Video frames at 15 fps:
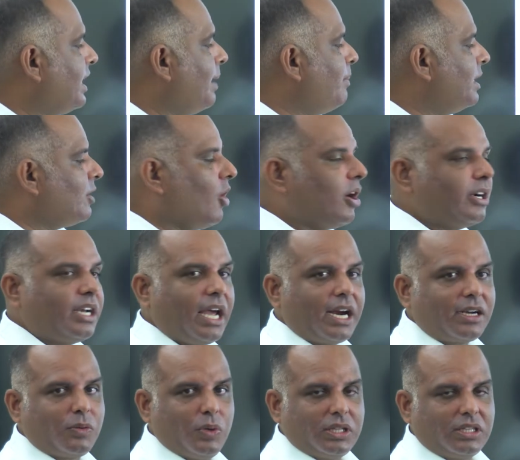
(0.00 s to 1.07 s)
come in
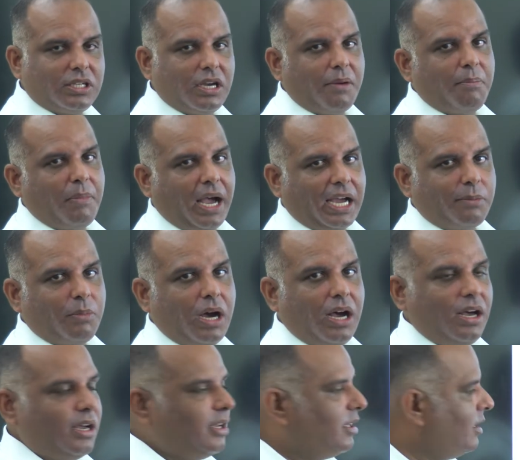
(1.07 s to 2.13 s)
contact with
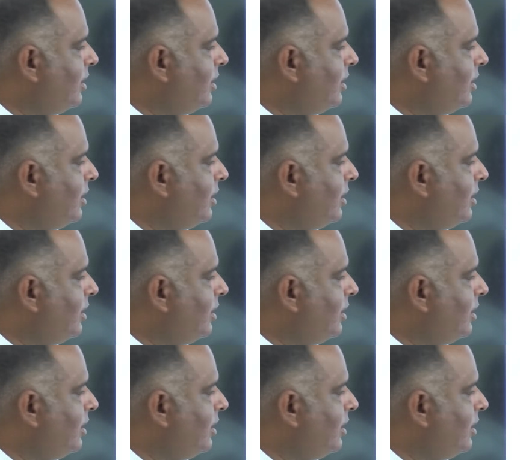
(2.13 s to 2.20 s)
magma,